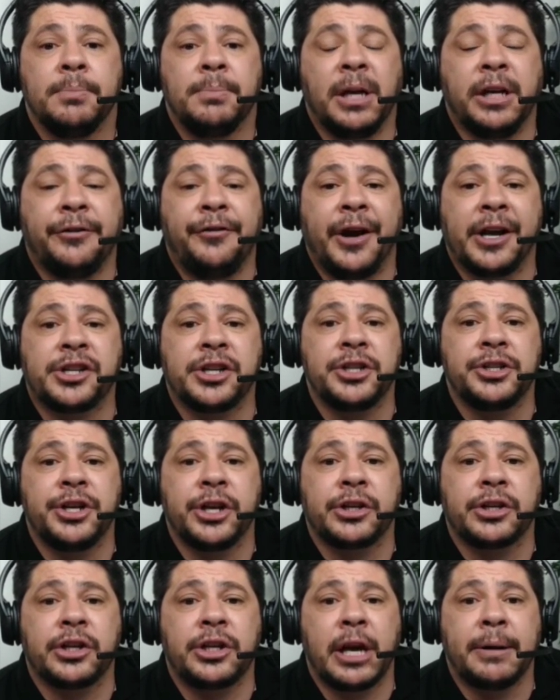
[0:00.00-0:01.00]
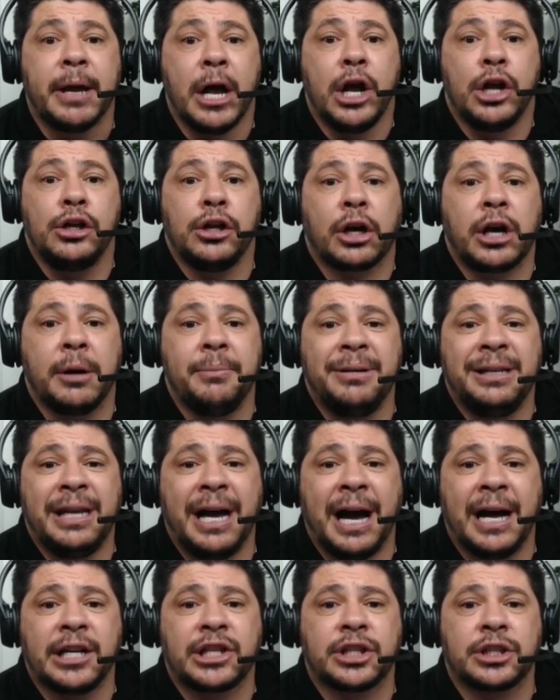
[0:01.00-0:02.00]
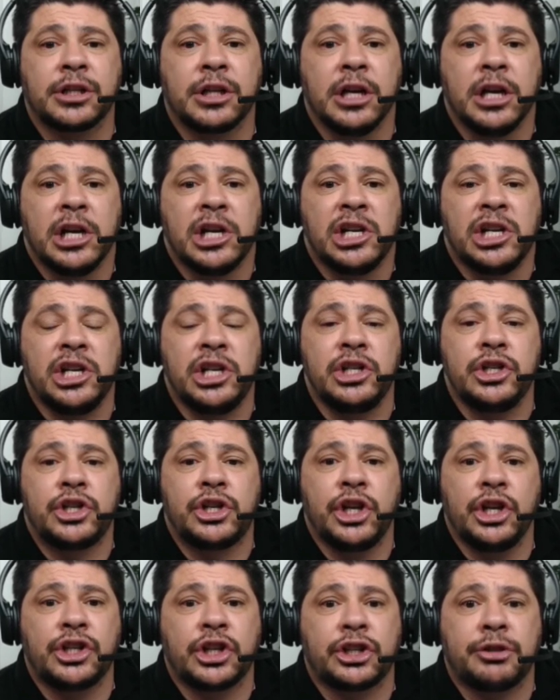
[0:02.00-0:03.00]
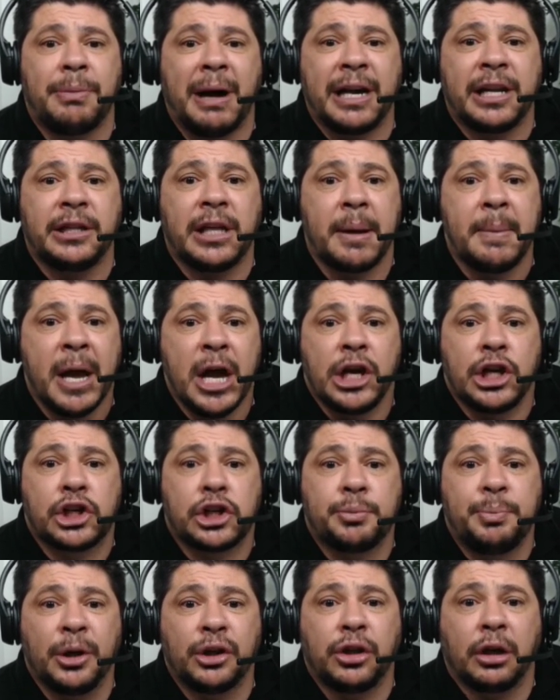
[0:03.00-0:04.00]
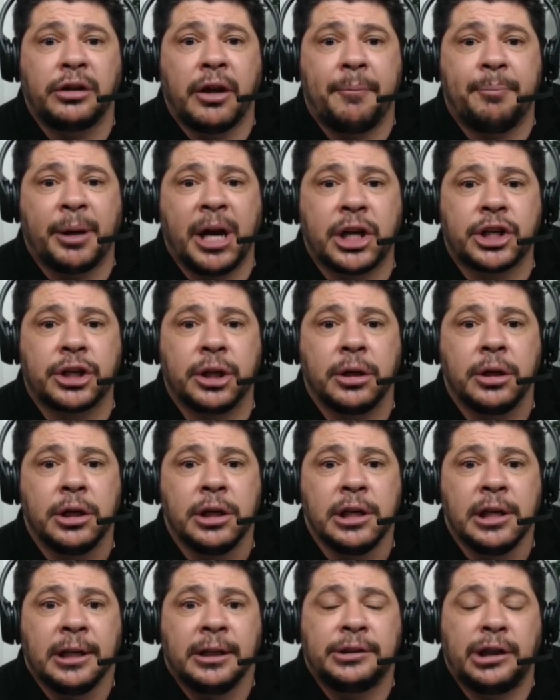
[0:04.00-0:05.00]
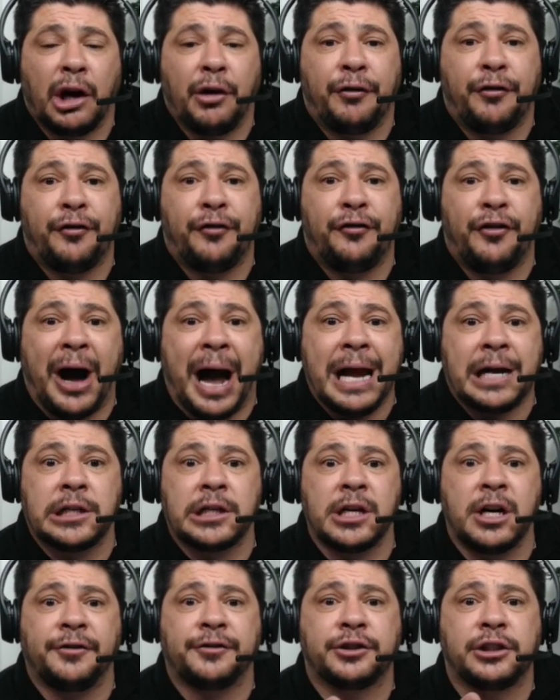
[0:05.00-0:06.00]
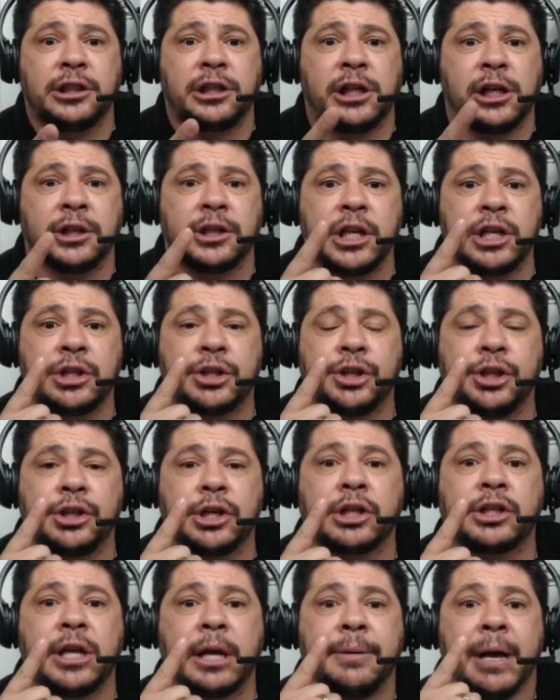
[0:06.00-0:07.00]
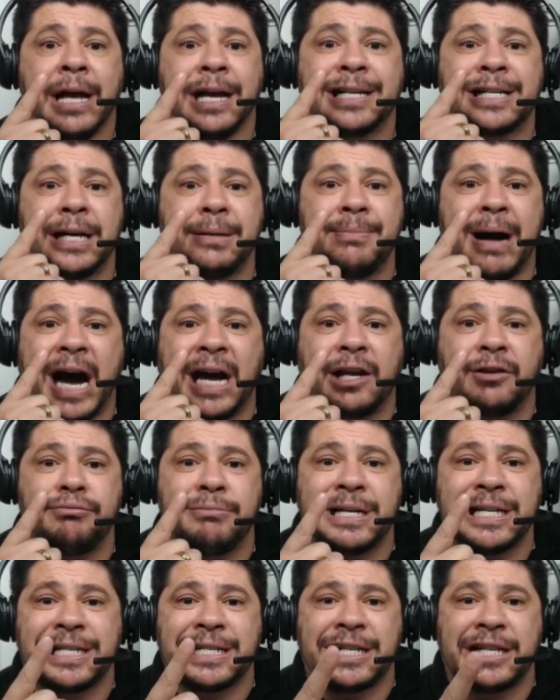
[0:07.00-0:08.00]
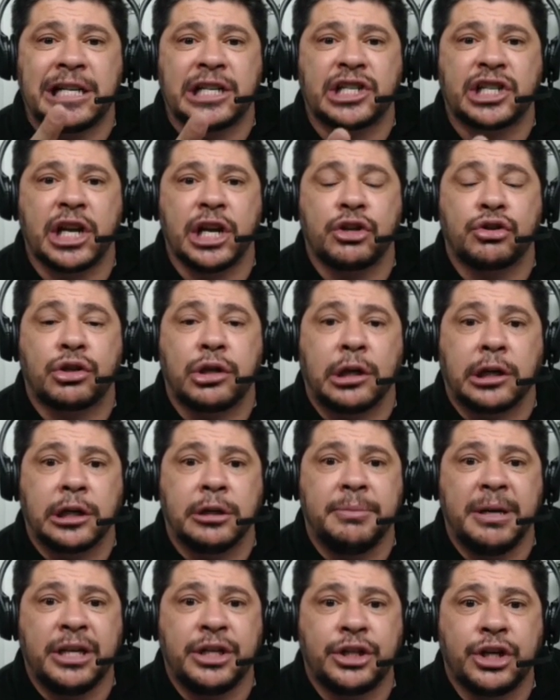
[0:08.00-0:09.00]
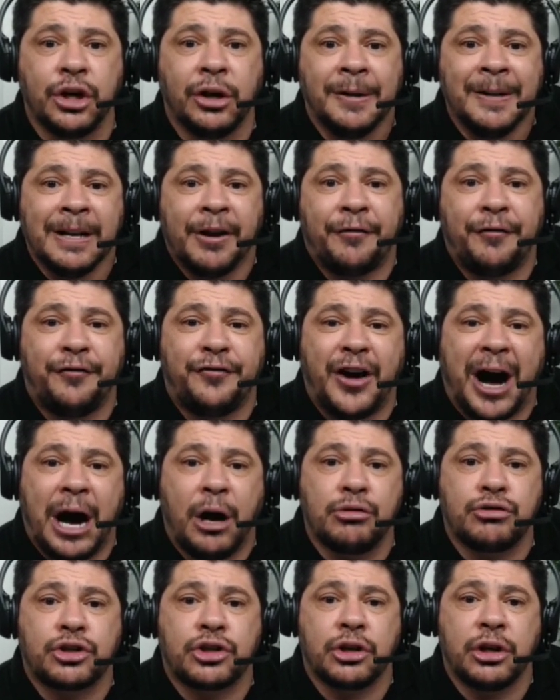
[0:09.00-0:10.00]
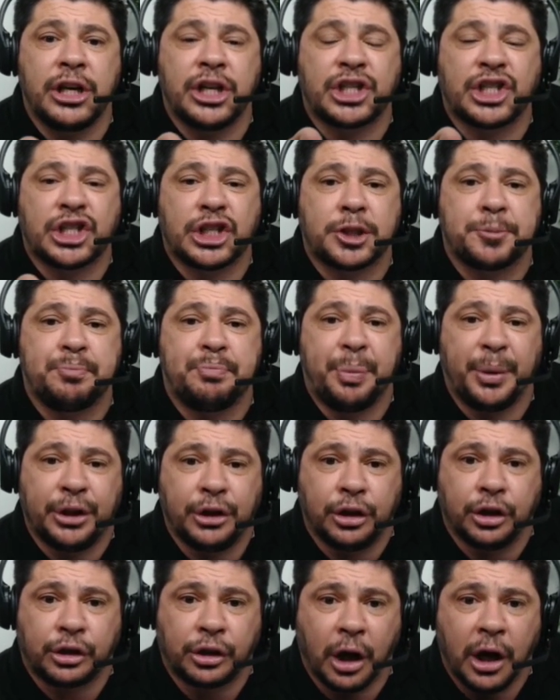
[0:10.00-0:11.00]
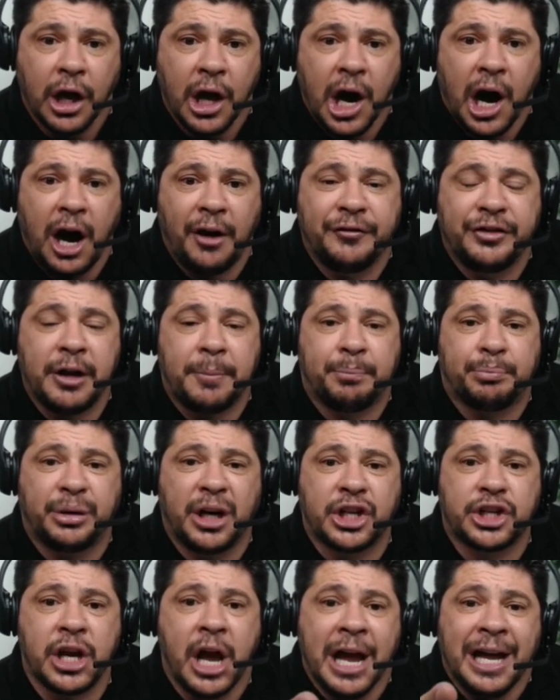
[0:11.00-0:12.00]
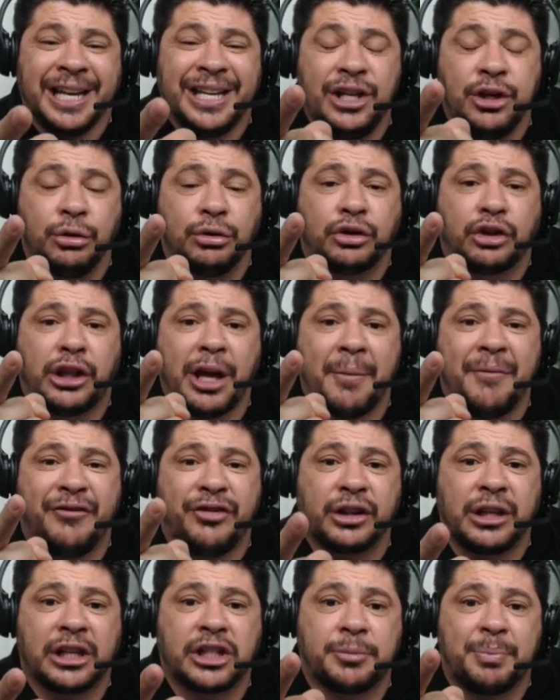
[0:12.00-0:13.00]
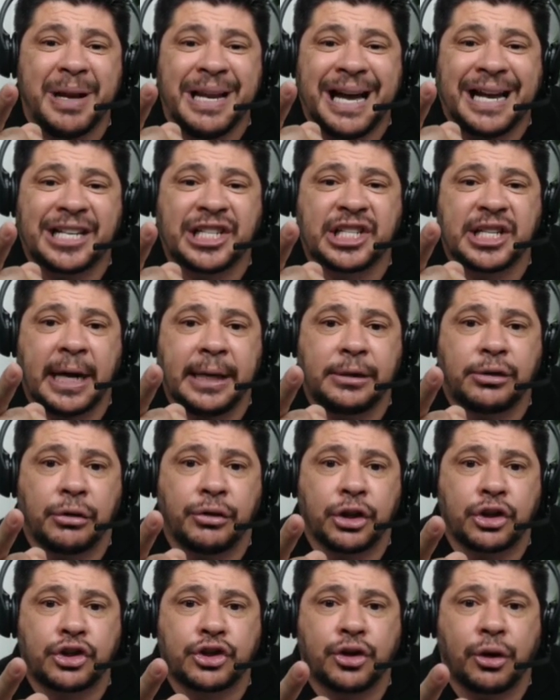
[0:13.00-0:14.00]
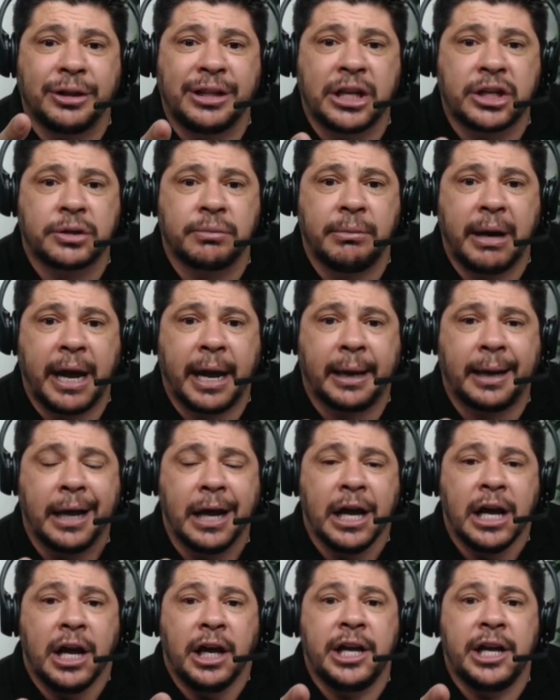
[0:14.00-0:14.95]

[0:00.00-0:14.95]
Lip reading: Manifest in Jesus' name, look him in the eyes. in Jesus' mighty name. Spirit of depression, the fire of God in Jesus' name, come out of my eyes and torment you. False spirit of depression, you there's been assigned to destroy this man.